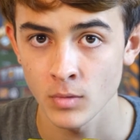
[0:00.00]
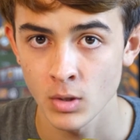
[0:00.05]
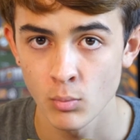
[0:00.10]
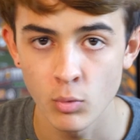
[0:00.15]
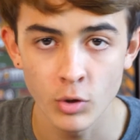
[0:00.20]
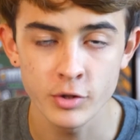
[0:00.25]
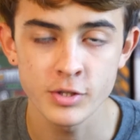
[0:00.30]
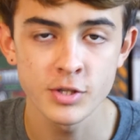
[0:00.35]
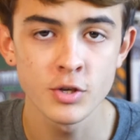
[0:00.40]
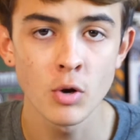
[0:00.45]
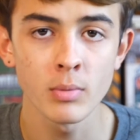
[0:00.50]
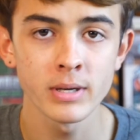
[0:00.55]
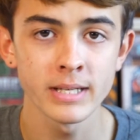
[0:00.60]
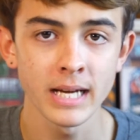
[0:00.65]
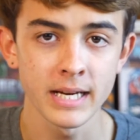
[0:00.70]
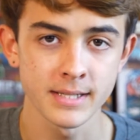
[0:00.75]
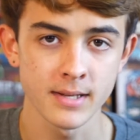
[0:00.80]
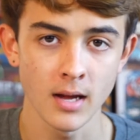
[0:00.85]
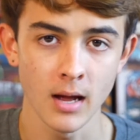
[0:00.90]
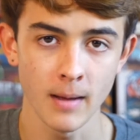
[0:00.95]
Well, there's no more
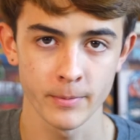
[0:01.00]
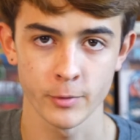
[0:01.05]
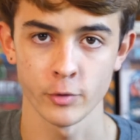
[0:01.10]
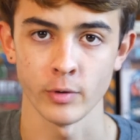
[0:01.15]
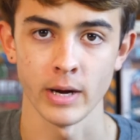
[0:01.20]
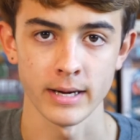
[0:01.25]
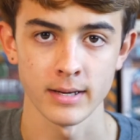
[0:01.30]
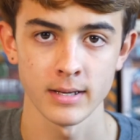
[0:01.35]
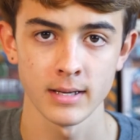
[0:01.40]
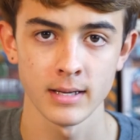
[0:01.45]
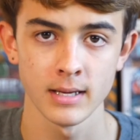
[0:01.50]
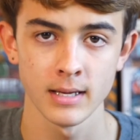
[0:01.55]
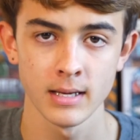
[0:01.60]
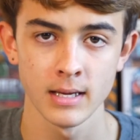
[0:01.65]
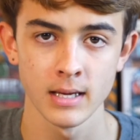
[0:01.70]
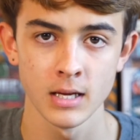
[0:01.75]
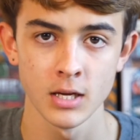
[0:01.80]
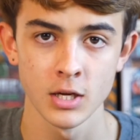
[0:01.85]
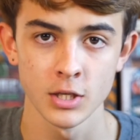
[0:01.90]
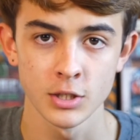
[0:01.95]
dice to upgrade.
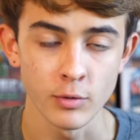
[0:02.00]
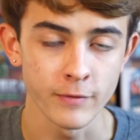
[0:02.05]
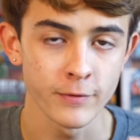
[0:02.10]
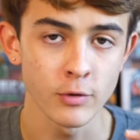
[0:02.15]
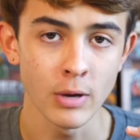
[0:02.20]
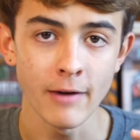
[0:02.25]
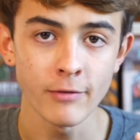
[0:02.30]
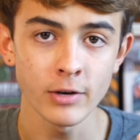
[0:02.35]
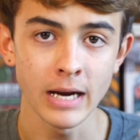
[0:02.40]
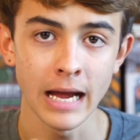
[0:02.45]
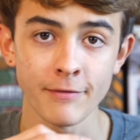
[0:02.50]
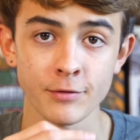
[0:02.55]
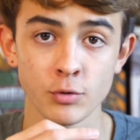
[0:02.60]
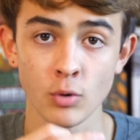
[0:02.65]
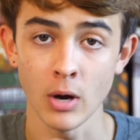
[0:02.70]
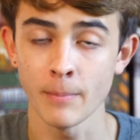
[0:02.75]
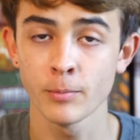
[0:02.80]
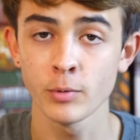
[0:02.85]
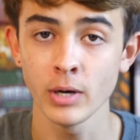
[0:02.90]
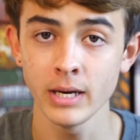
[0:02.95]
So if you ever have
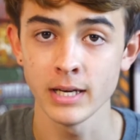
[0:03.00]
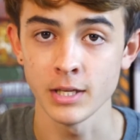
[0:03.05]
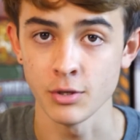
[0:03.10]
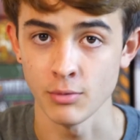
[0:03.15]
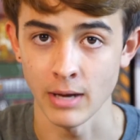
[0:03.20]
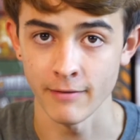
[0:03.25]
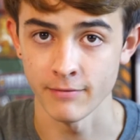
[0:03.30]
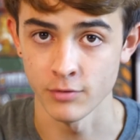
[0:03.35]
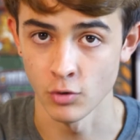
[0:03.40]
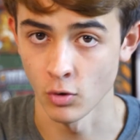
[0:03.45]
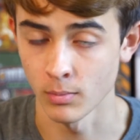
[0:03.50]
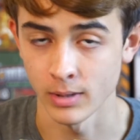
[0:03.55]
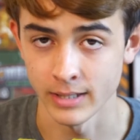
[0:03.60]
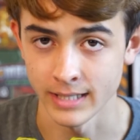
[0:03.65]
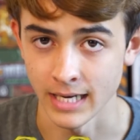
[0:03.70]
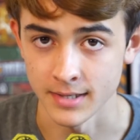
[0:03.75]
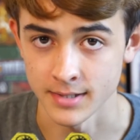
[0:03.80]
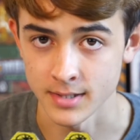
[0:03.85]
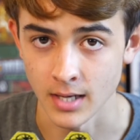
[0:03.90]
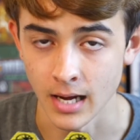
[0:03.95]
to upgrade and you have no more
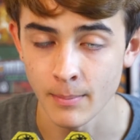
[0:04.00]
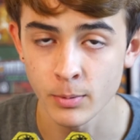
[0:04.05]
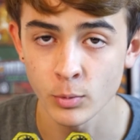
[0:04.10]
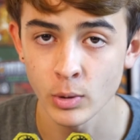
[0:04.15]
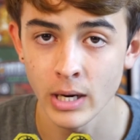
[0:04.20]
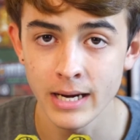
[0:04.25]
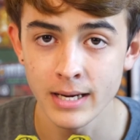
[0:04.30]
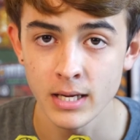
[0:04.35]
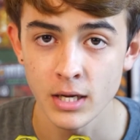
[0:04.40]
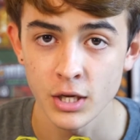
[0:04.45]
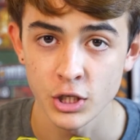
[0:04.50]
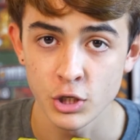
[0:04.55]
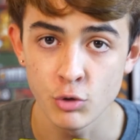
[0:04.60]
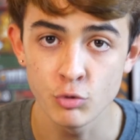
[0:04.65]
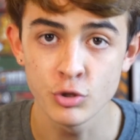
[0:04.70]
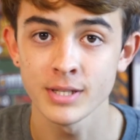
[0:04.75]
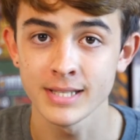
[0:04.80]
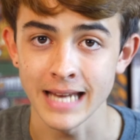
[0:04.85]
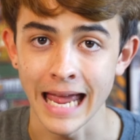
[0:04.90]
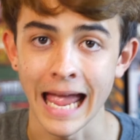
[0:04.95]
dice to upgrade, you
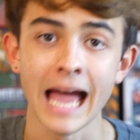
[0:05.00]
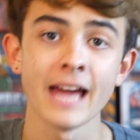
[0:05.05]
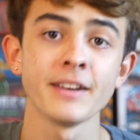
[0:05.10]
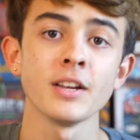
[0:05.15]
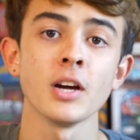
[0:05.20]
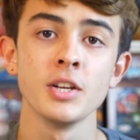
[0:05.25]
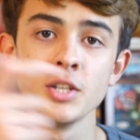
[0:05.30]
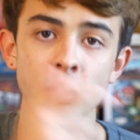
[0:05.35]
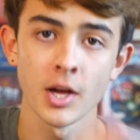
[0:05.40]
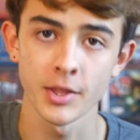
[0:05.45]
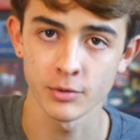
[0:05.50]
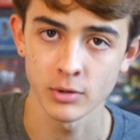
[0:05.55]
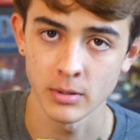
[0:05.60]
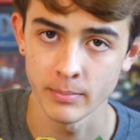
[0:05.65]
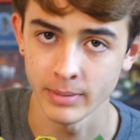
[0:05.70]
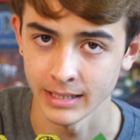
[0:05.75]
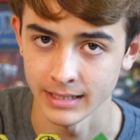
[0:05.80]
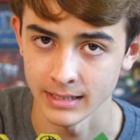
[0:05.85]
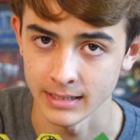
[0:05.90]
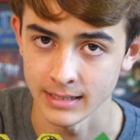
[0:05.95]
just add another
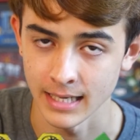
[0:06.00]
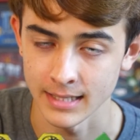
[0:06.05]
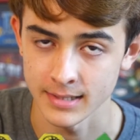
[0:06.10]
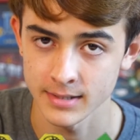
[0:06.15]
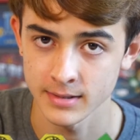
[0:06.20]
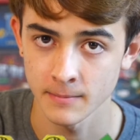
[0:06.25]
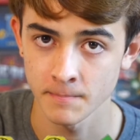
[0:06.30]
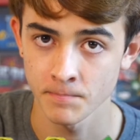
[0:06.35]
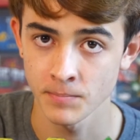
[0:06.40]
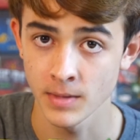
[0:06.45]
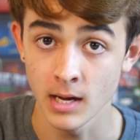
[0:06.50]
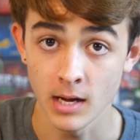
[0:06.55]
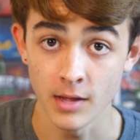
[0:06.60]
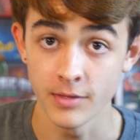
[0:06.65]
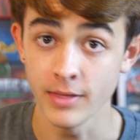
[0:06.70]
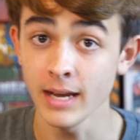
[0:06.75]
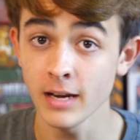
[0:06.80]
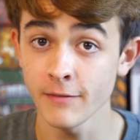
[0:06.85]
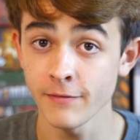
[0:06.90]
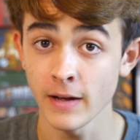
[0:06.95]
ability dice.
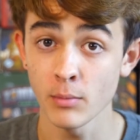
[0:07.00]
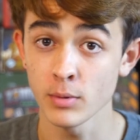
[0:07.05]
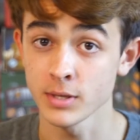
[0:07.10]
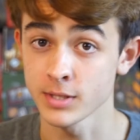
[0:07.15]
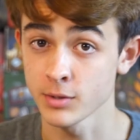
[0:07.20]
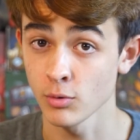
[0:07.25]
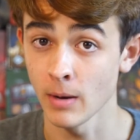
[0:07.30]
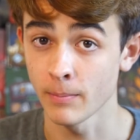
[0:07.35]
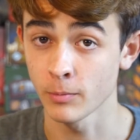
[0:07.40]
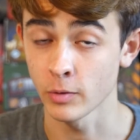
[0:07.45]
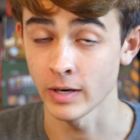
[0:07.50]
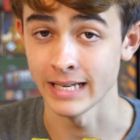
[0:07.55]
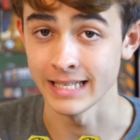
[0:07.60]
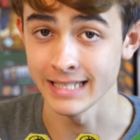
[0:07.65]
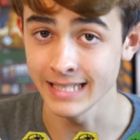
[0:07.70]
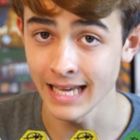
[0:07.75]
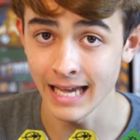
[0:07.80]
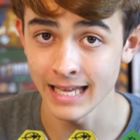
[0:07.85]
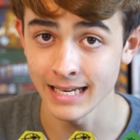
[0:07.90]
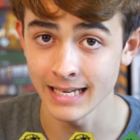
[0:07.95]
Then if I was to upgrade
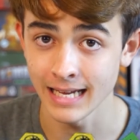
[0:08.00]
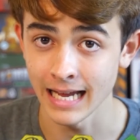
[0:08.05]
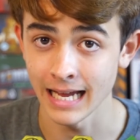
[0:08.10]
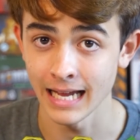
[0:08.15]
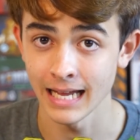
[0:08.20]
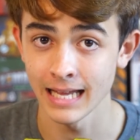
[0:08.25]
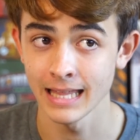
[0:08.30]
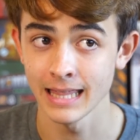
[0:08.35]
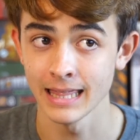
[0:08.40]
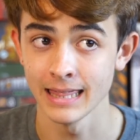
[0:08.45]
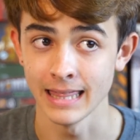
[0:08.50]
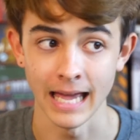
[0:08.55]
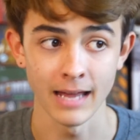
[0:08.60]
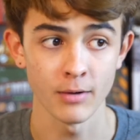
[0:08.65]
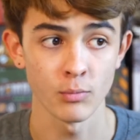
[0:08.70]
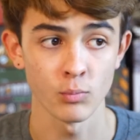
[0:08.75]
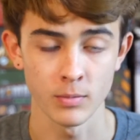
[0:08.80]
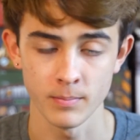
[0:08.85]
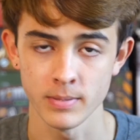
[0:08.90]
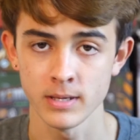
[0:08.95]
again,
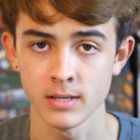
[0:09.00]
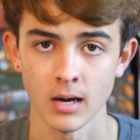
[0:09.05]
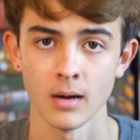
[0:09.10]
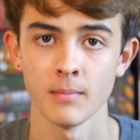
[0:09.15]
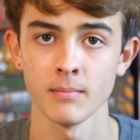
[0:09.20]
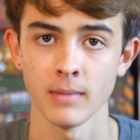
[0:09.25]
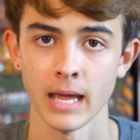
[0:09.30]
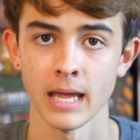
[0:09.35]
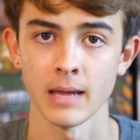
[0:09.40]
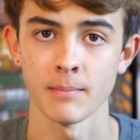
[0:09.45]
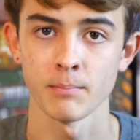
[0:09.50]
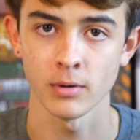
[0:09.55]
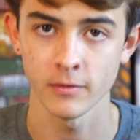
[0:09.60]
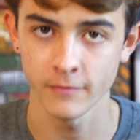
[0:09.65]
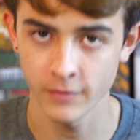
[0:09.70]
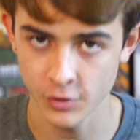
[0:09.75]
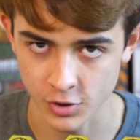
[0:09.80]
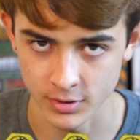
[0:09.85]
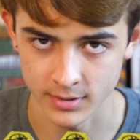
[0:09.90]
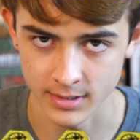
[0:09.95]
that would become a
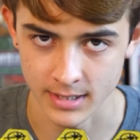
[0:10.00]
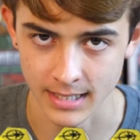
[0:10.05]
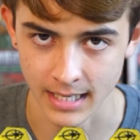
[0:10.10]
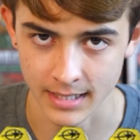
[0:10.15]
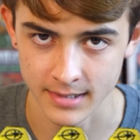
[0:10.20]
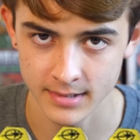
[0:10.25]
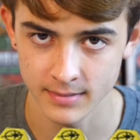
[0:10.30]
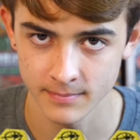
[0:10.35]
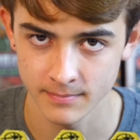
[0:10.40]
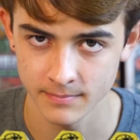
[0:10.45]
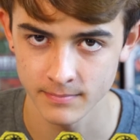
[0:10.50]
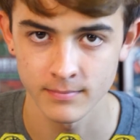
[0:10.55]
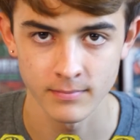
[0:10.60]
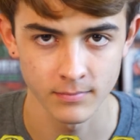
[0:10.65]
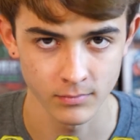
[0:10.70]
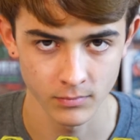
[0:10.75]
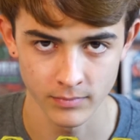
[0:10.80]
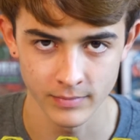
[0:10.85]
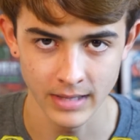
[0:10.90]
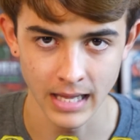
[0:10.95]
proficiency dice.
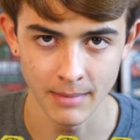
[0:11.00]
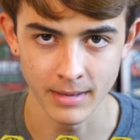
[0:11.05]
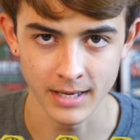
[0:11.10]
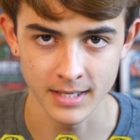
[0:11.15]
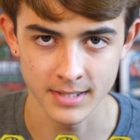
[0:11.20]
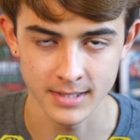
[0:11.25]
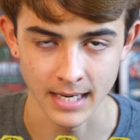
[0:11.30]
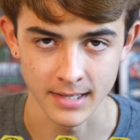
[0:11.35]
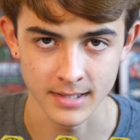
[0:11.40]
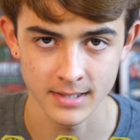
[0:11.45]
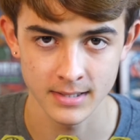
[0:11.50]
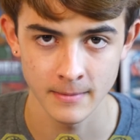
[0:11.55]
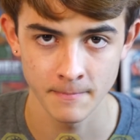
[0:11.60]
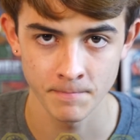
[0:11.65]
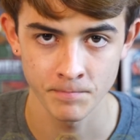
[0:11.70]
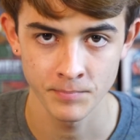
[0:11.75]
That makes sense.